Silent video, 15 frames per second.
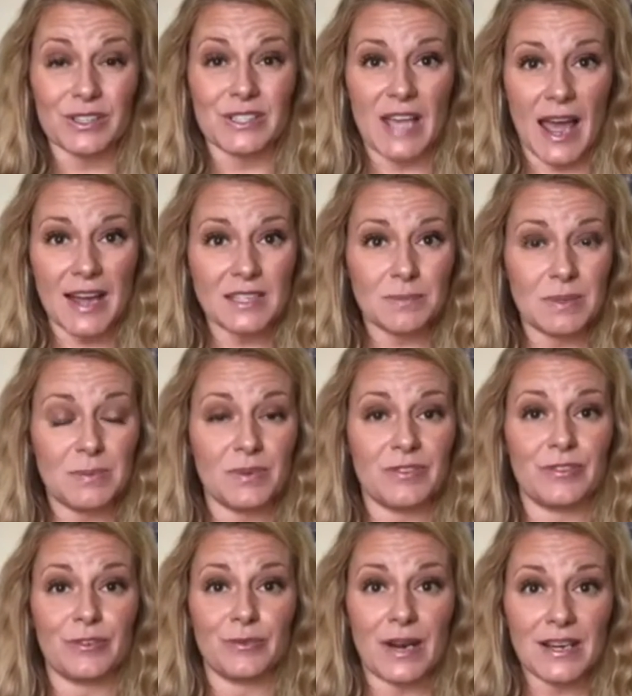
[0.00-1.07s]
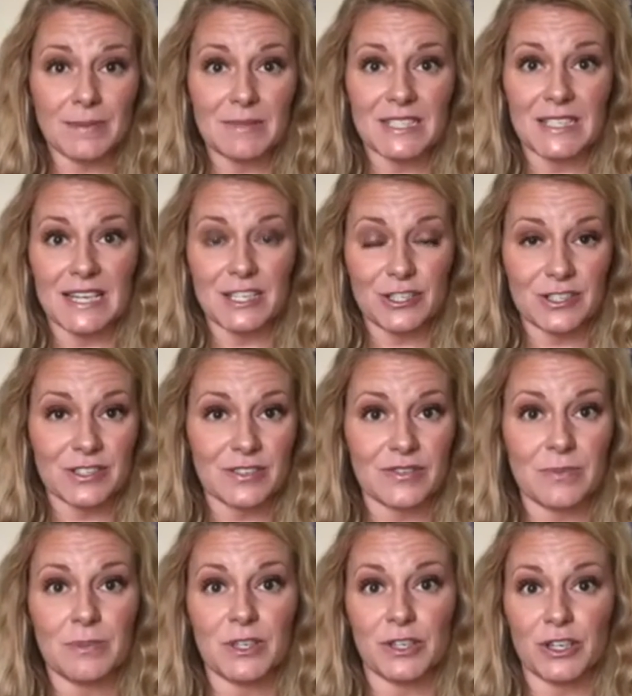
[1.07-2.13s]
to ask people for recommendations
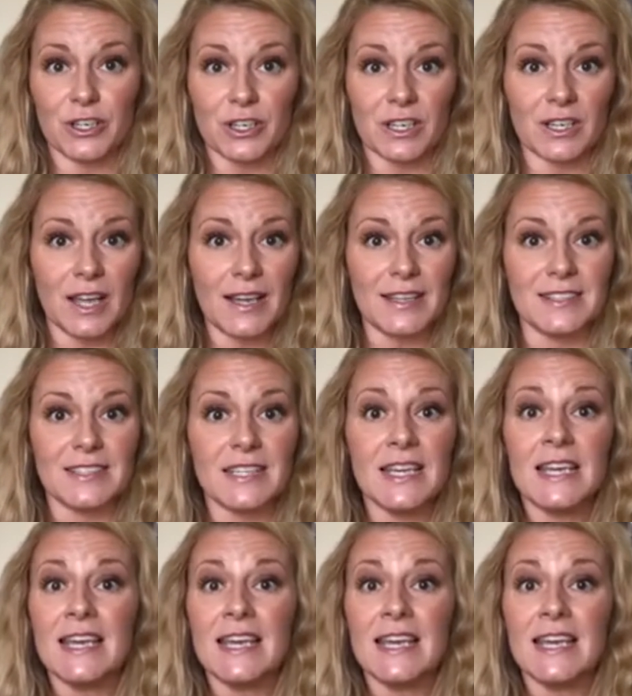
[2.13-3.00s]
from their current clients.